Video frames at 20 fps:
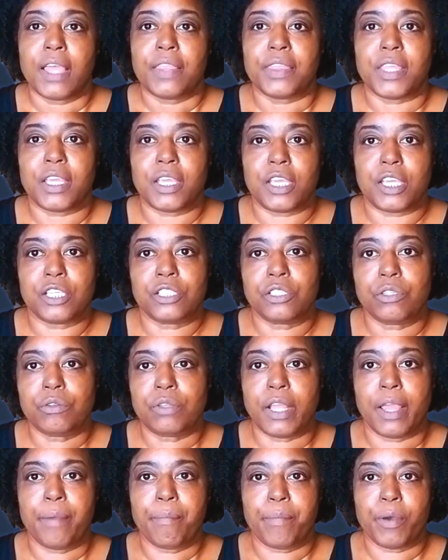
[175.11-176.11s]
The issue
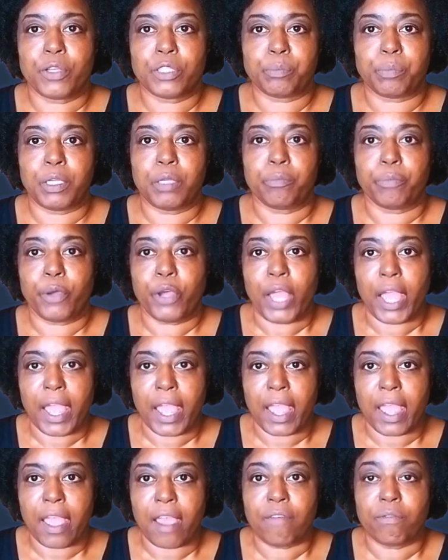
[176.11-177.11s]
that most people
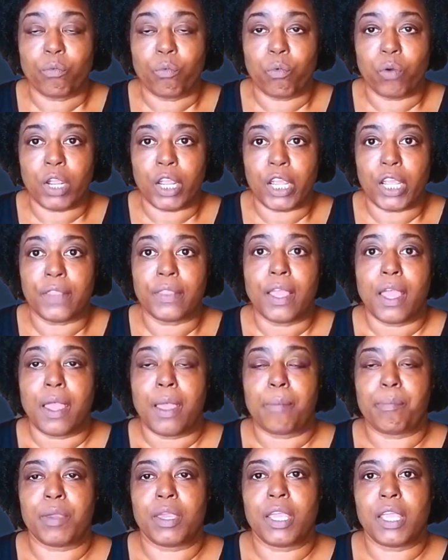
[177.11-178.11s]
have with
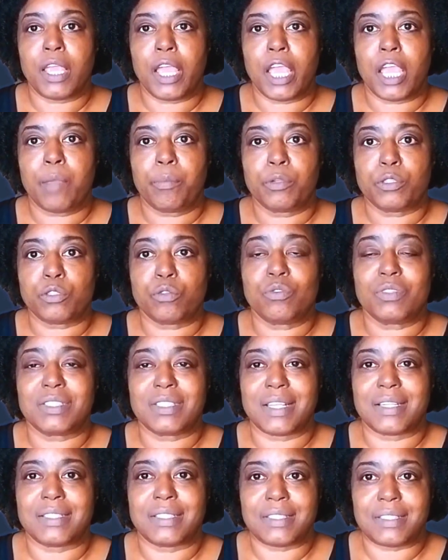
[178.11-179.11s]
being able to
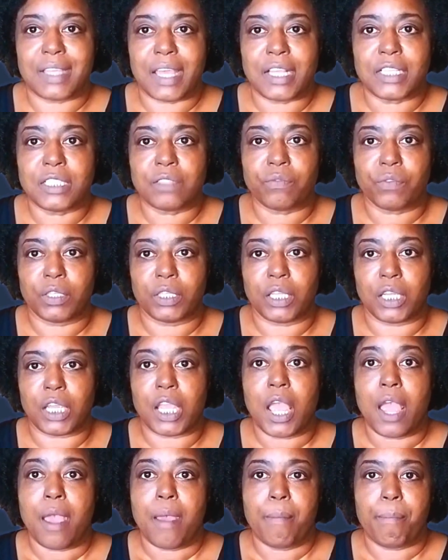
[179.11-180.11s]

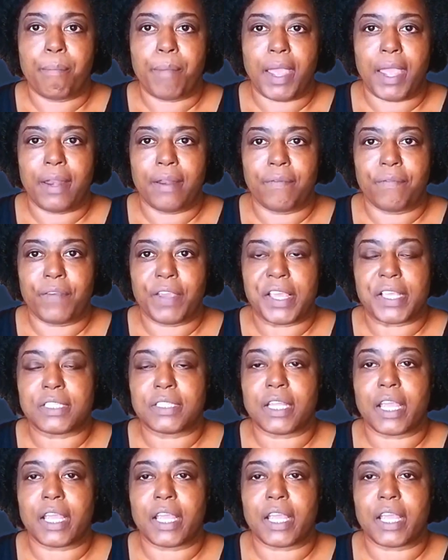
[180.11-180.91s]
successfully manifest